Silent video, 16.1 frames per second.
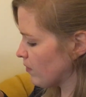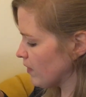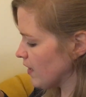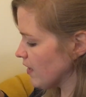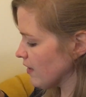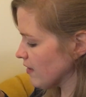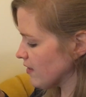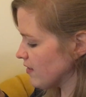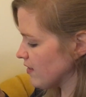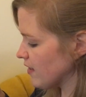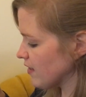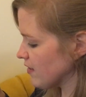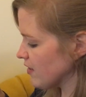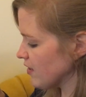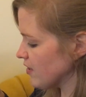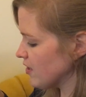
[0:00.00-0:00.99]
This
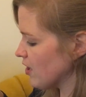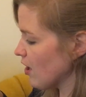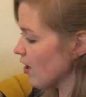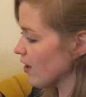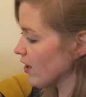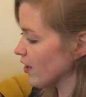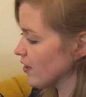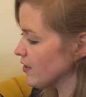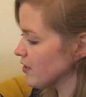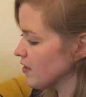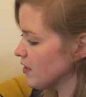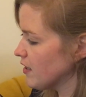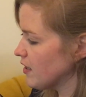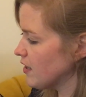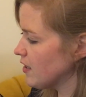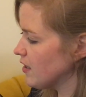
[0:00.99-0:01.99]
is the tide
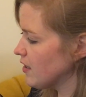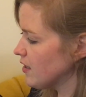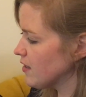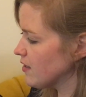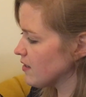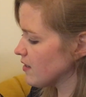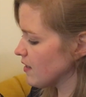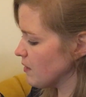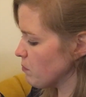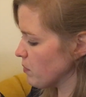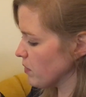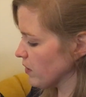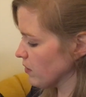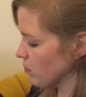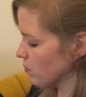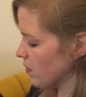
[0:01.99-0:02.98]

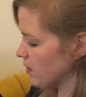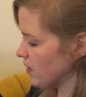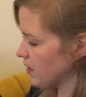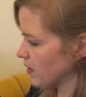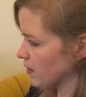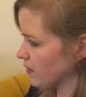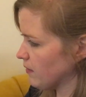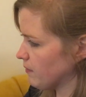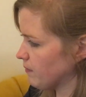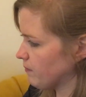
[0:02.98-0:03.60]
slipping away.